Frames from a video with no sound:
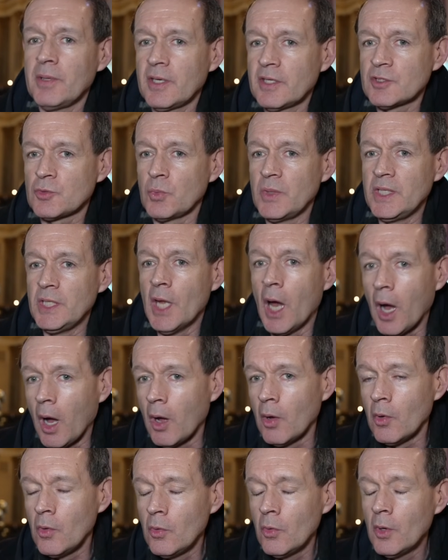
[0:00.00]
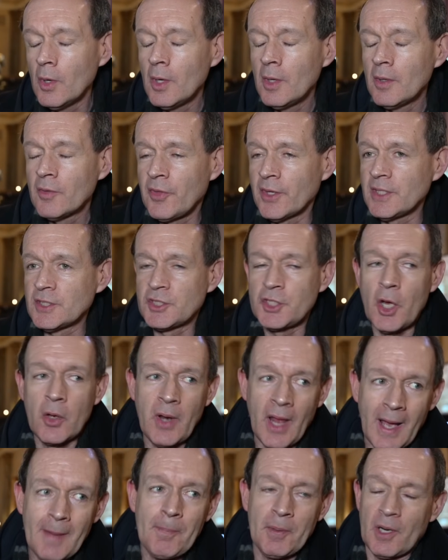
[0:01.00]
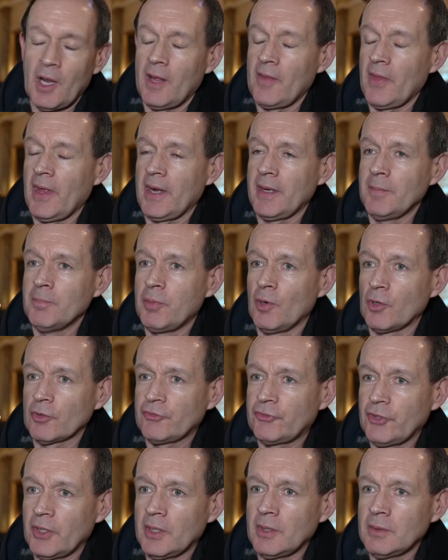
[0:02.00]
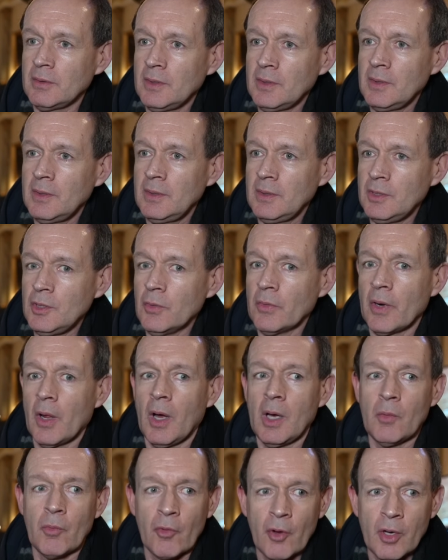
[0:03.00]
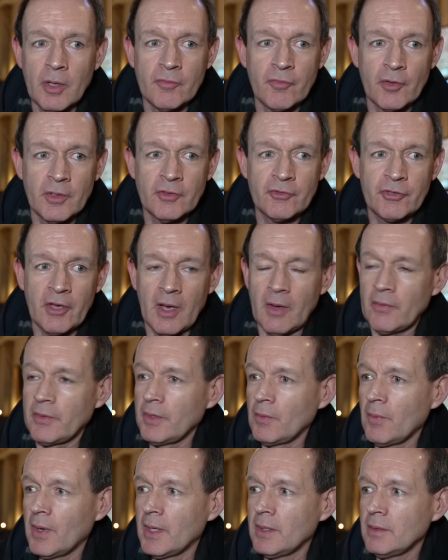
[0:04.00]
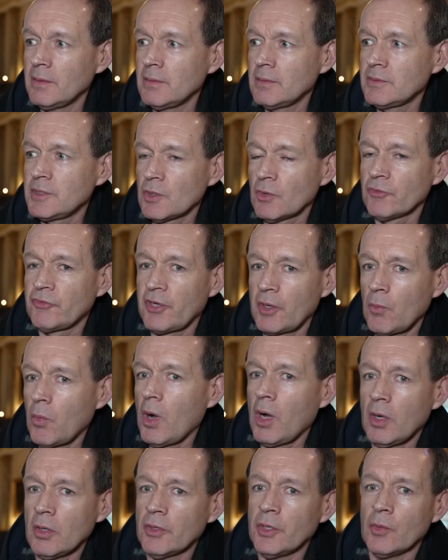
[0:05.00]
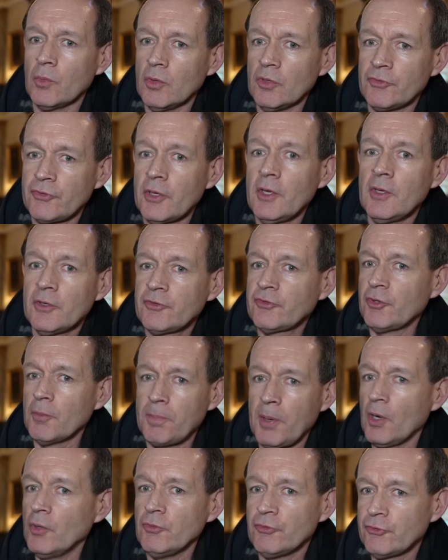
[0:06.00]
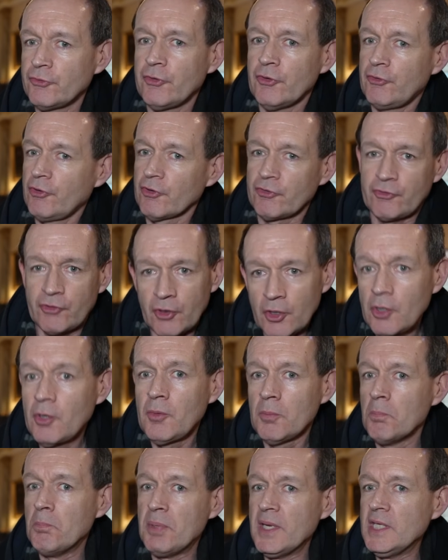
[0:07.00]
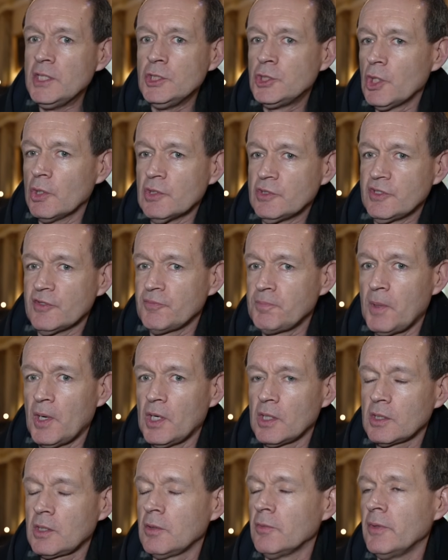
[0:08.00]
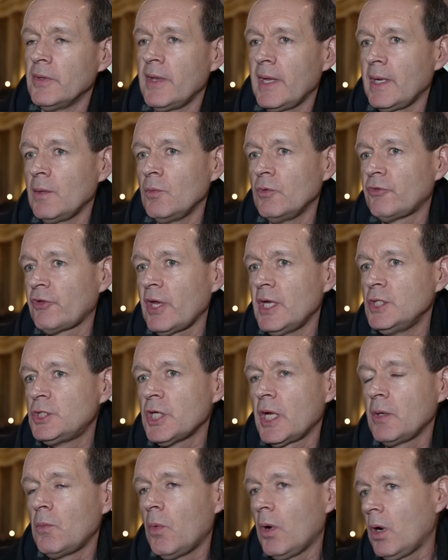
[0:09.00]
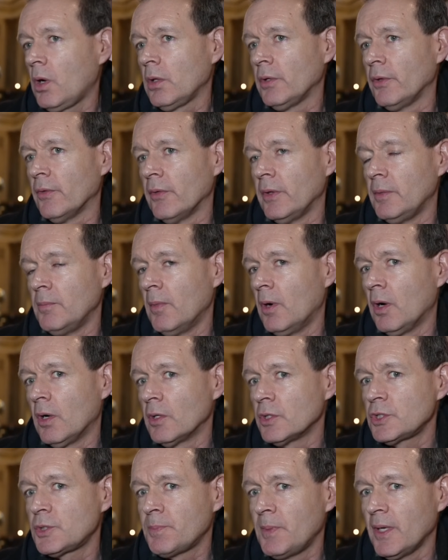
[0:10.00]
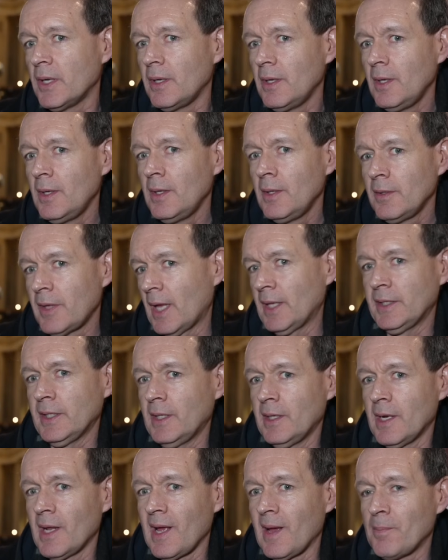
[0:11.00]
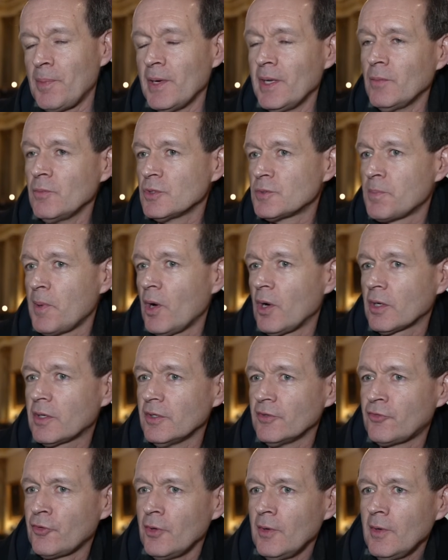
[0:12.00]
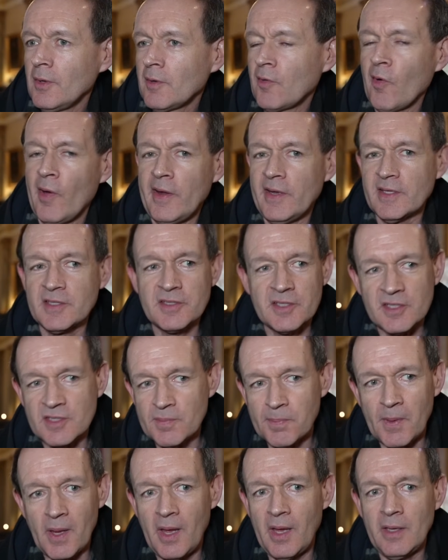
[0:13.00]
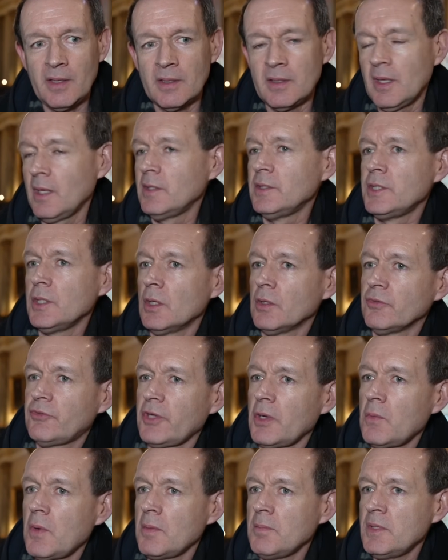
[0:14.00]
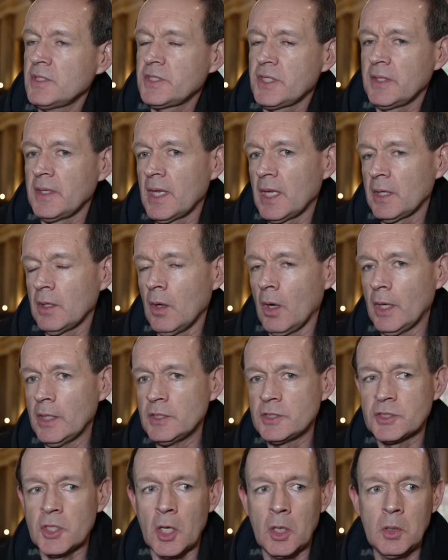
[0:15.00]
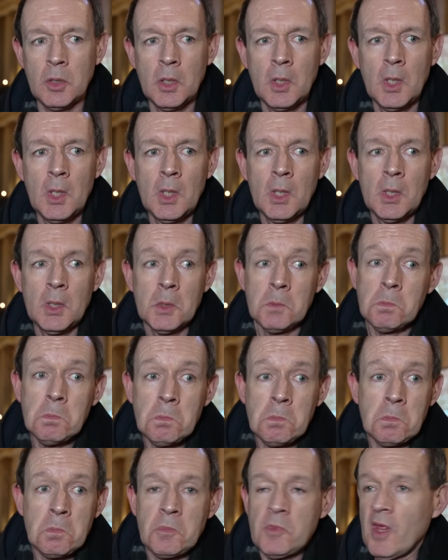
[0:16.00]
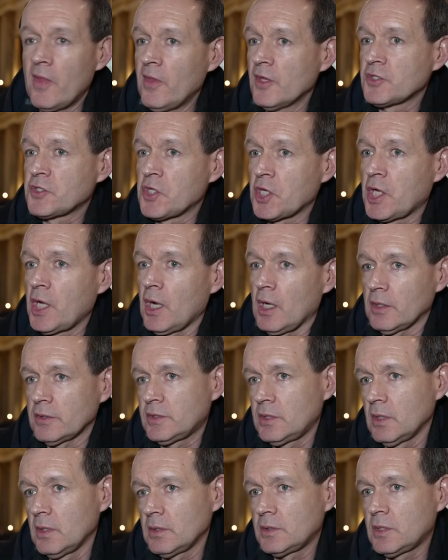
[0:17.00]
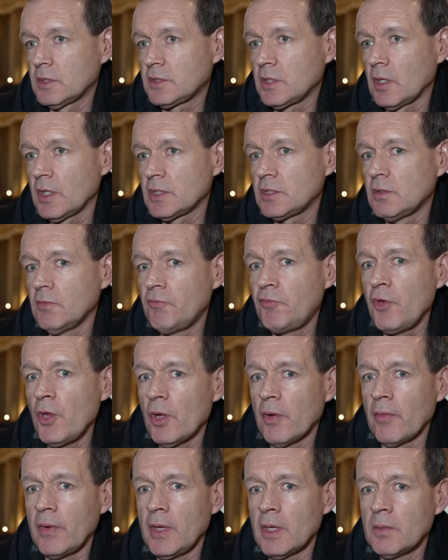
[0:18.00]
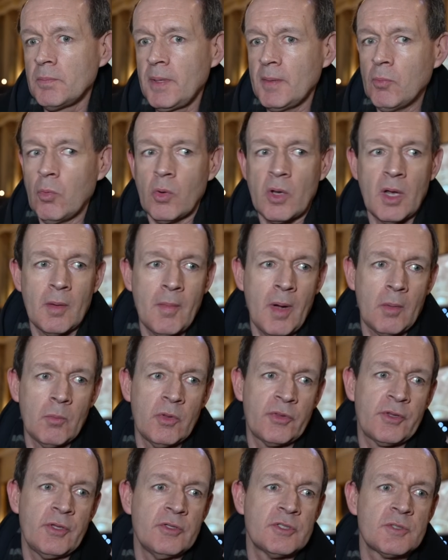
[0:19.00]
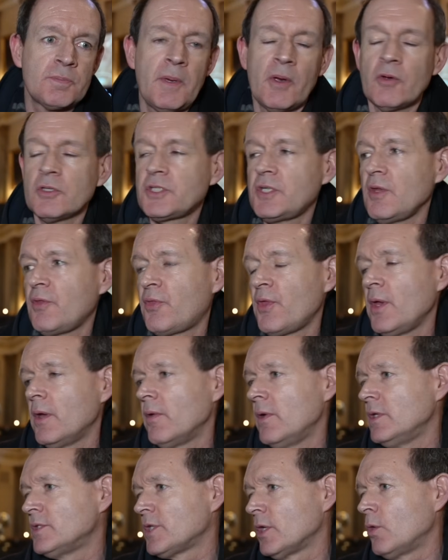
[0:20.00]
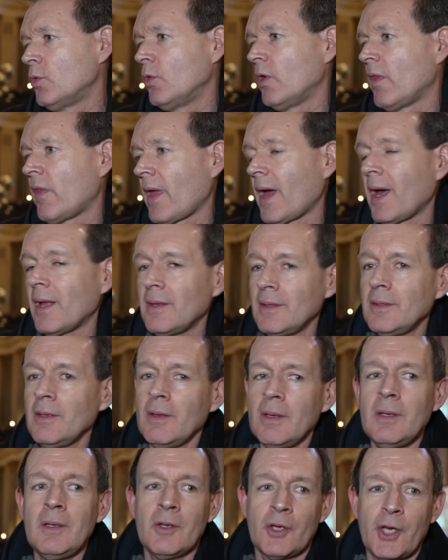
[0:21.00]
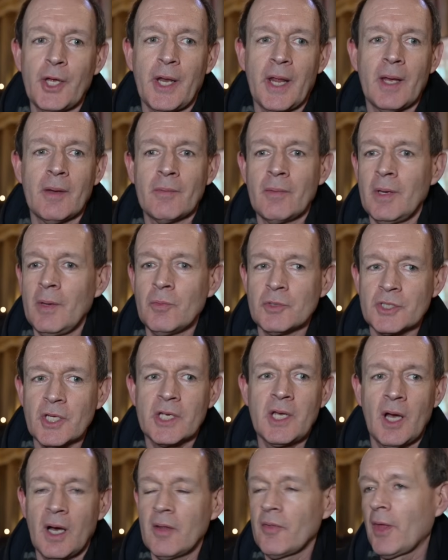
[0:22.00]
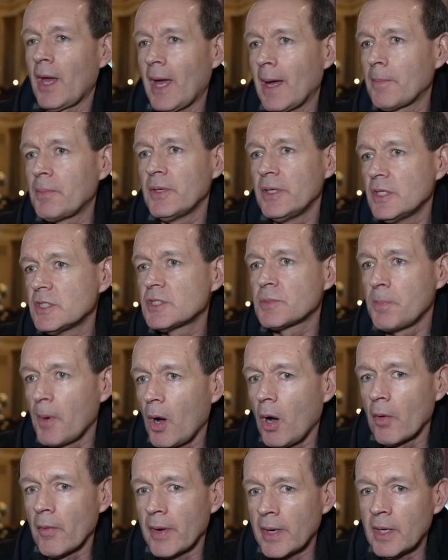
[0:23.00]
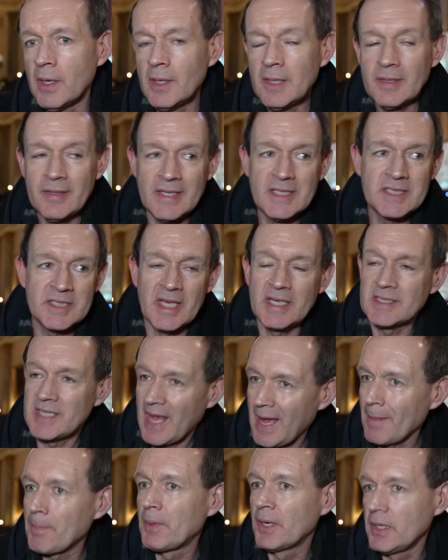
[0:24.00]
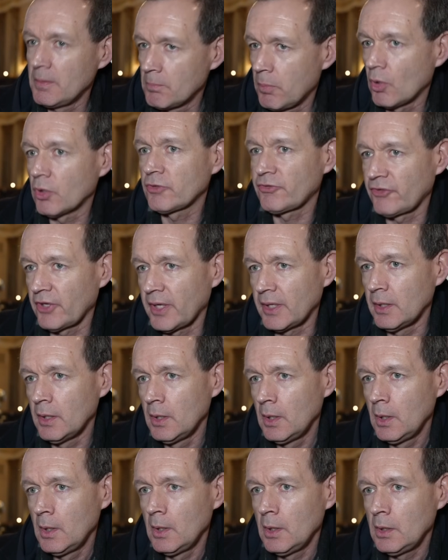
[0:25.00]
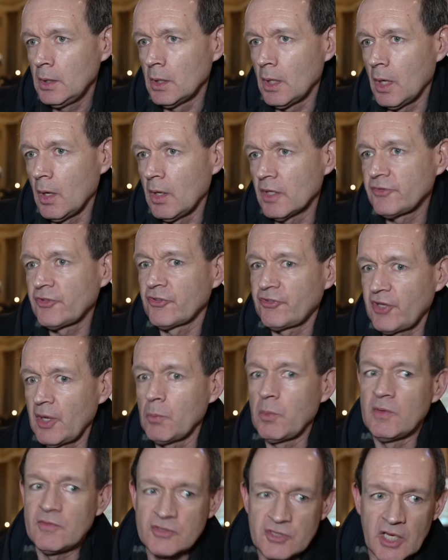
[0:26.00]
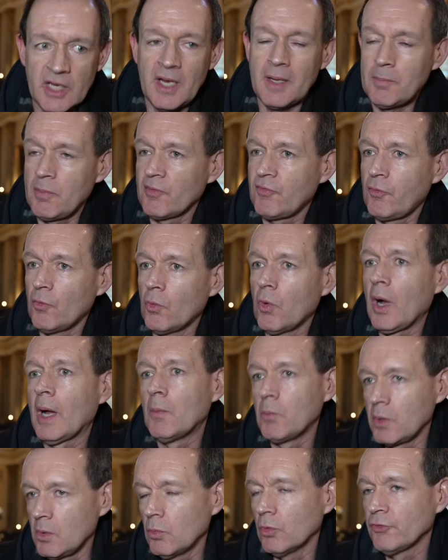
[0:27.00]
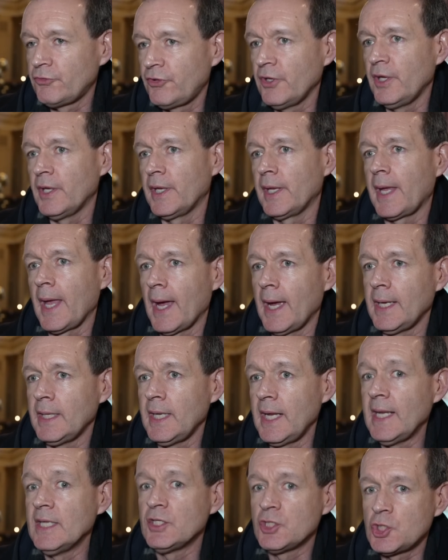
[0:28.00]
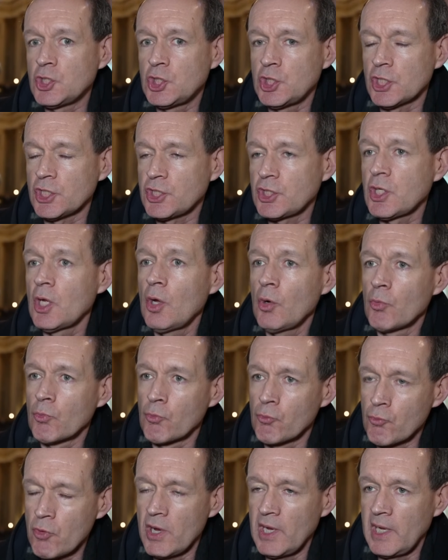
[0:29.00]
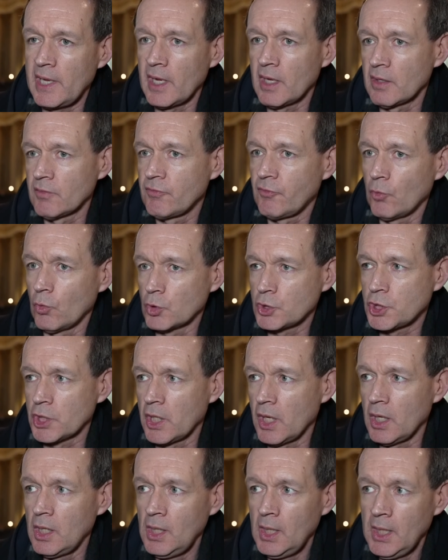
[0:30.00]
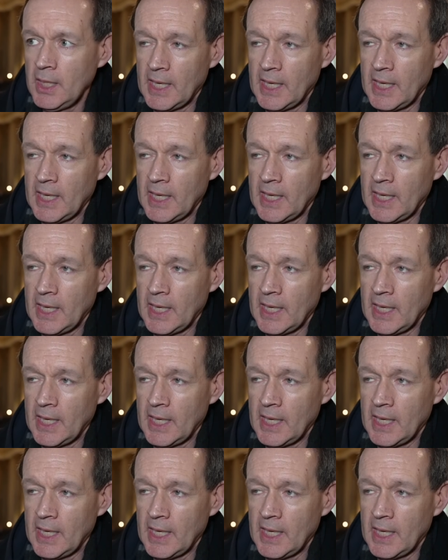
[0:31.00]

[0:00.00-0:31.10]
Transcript: But as we know, things don't happen like that in boxing. You and I were over in Saudi when Deontay Wilder was supposed to just beat Joseph Parker, and then it was A J Wilder in March. But that didn't happen. It was Parker's greatest display, and, and Deontay went missing that night. So then there's the cut to, to Tyson Fury, and people come up with conspiracy theories and all of that. Look, look at it. It was a cut that happened in sparring. These things happen in boxing. You know, as I said, we've seen it before and we will see it again. It's just really unfortunate.